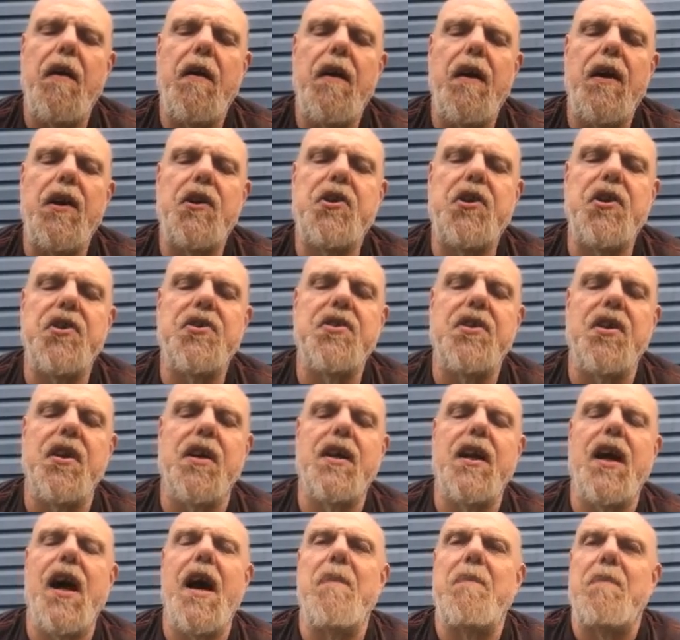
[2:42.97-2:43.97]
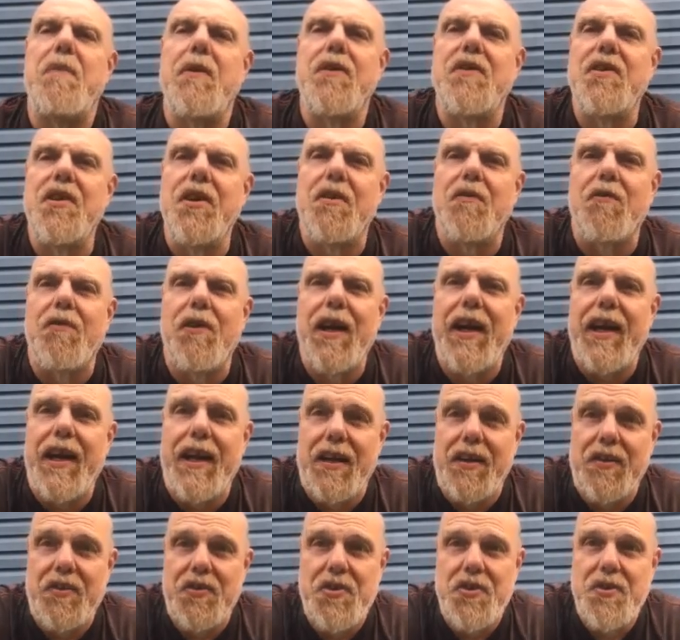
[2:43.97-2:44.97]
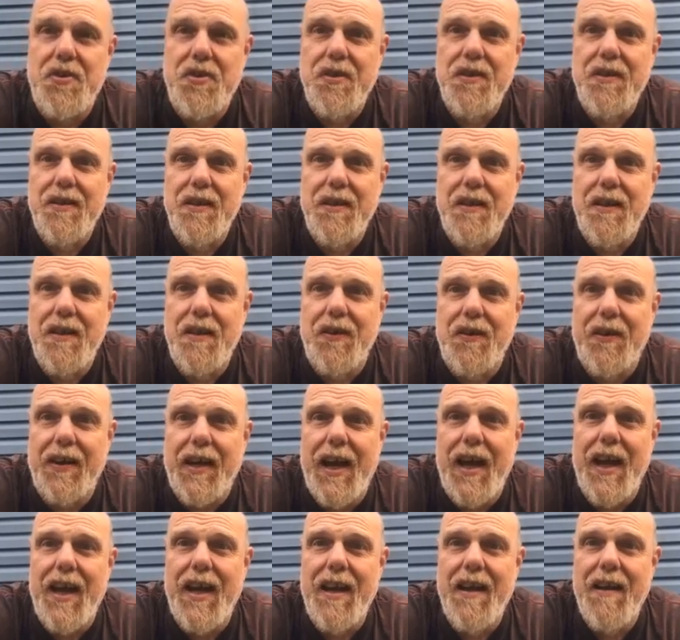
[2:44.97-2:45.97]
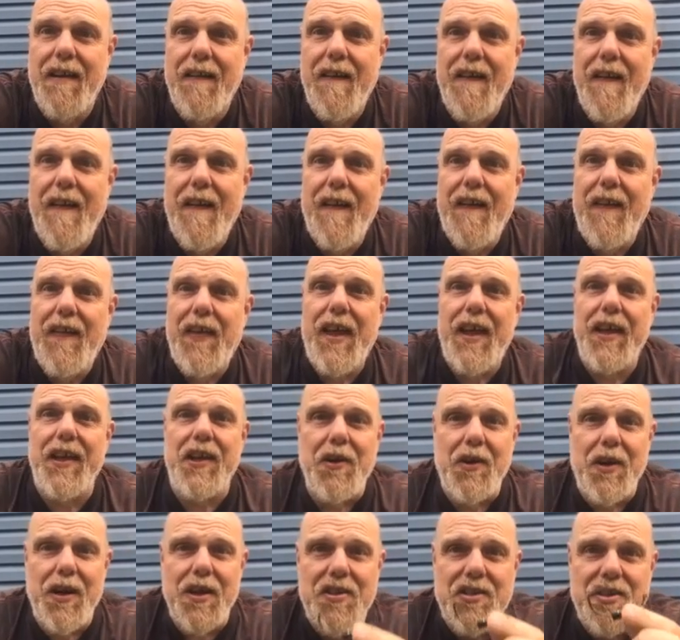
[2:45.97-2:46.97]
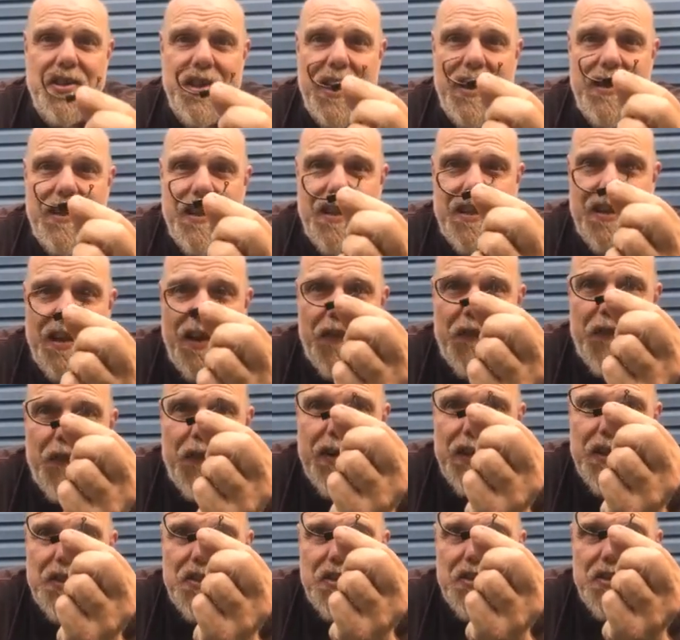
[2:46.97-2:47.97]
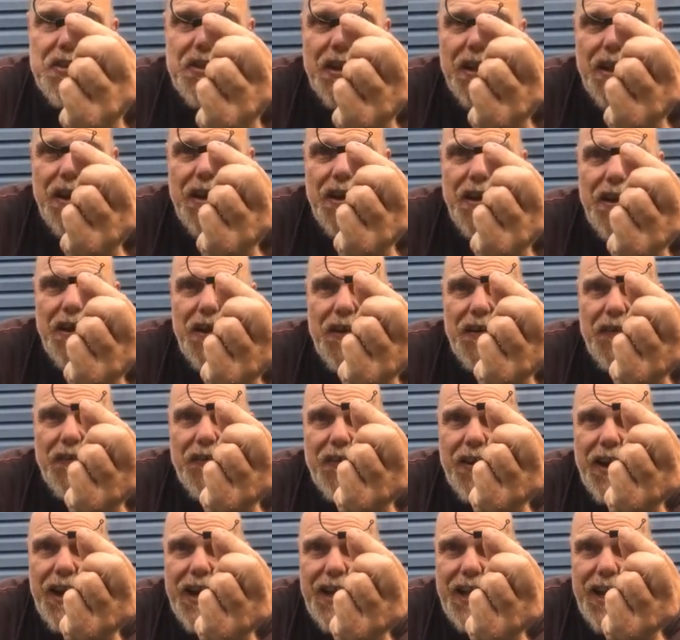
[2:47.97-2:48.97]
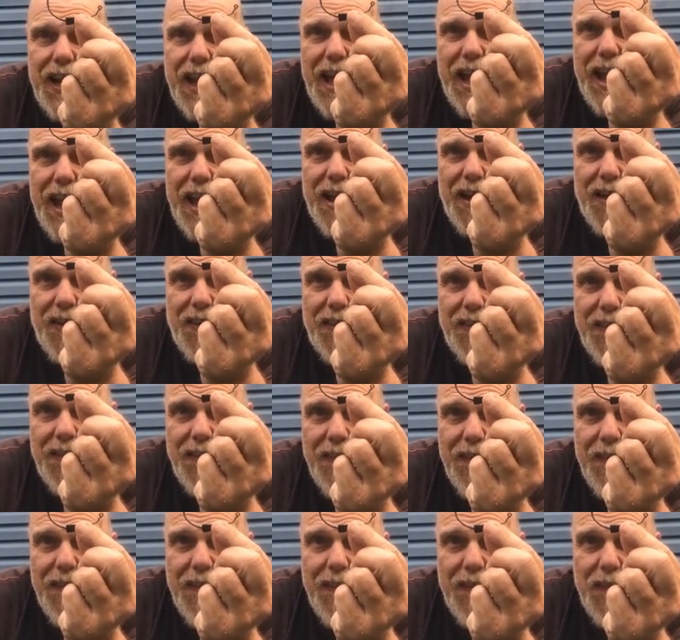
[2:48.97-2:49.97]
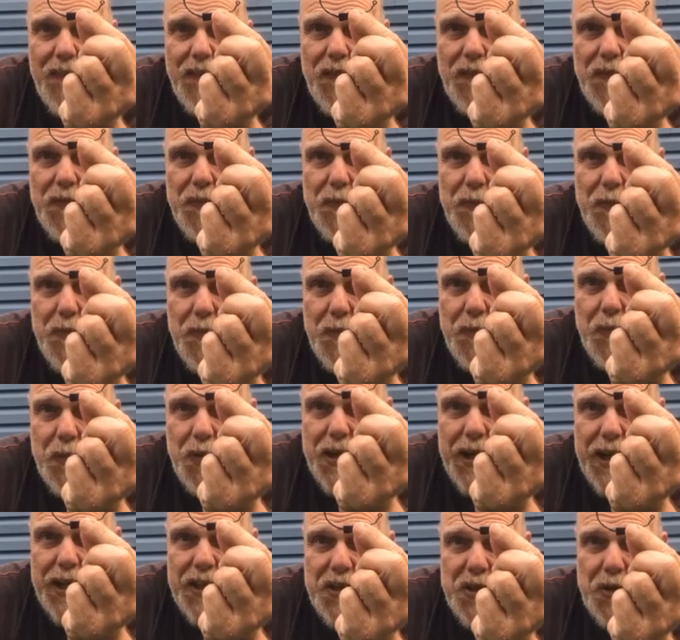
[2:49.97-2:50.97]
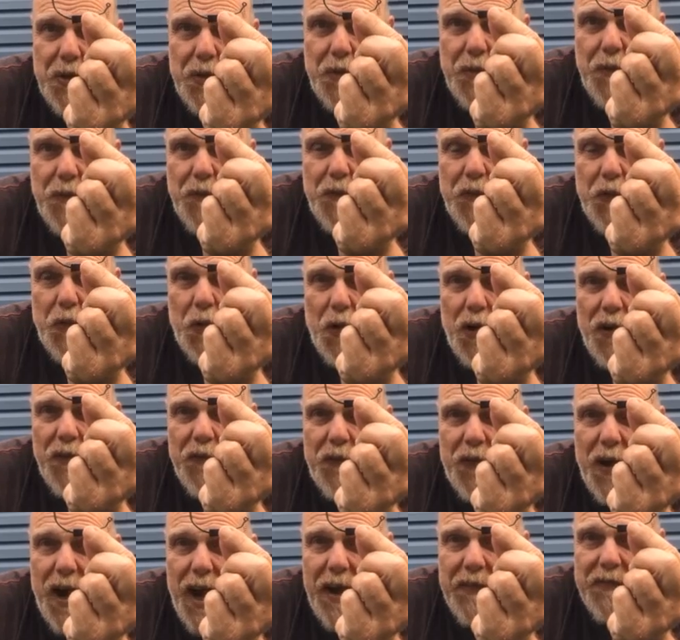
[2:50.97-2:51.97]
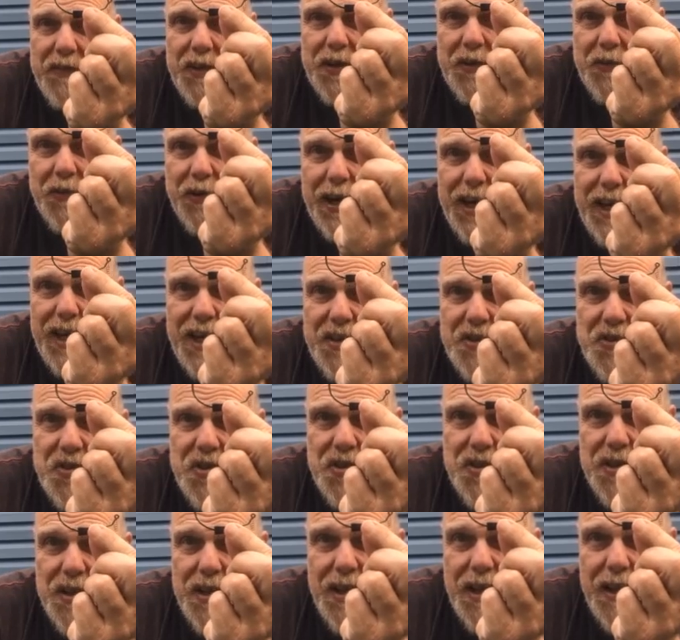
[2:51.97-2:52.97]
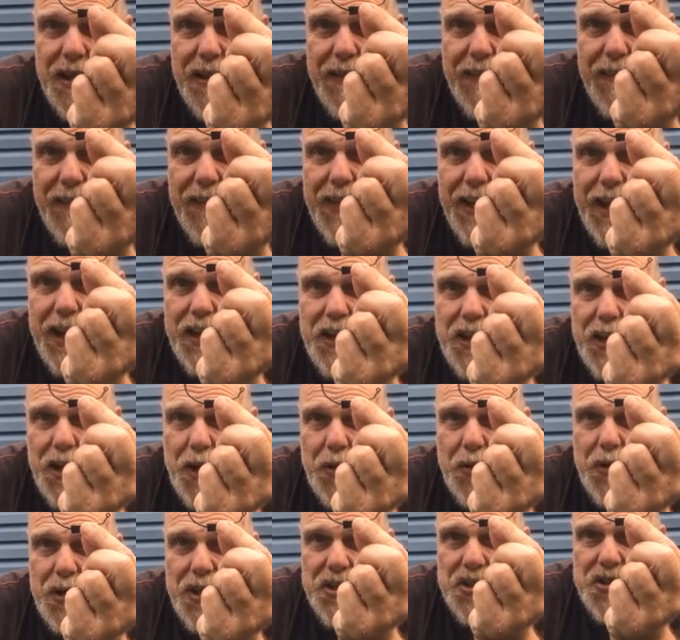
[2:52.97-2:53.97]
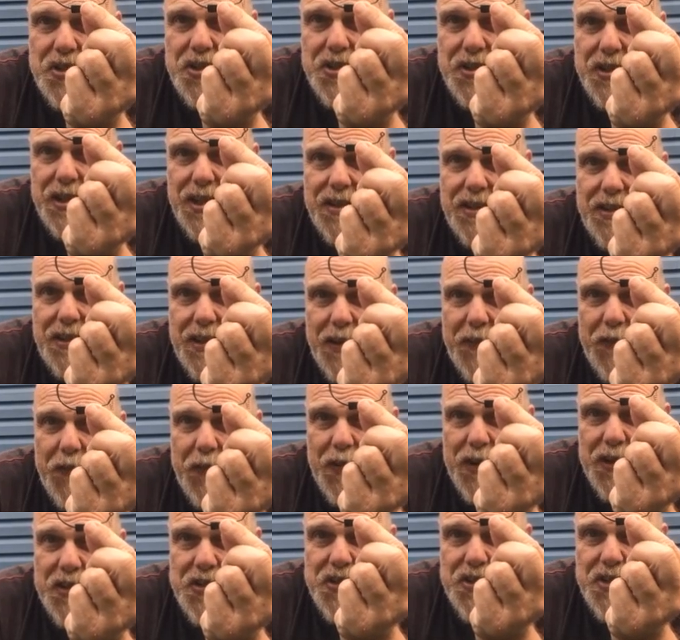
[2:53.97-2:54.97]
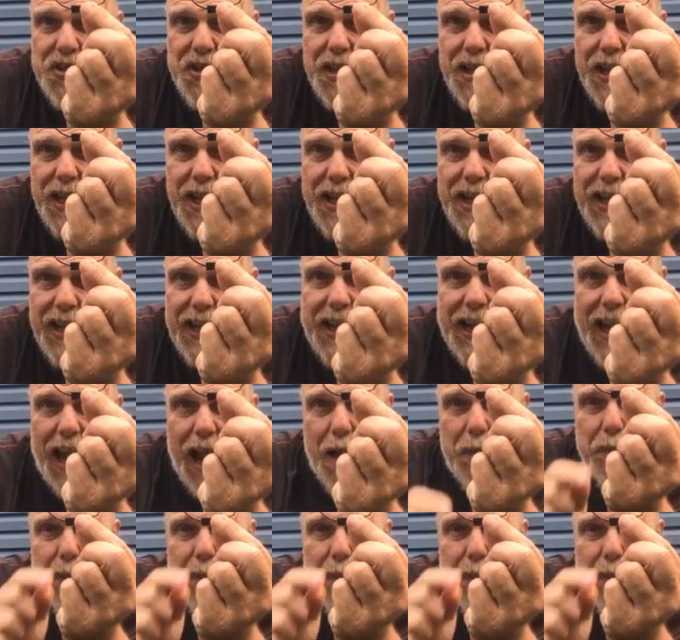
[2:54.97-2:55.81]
Just a couple degrees, okay? Now you can see the difference right now. What I do, 4 or 5 degrees, and notice the difference in the gap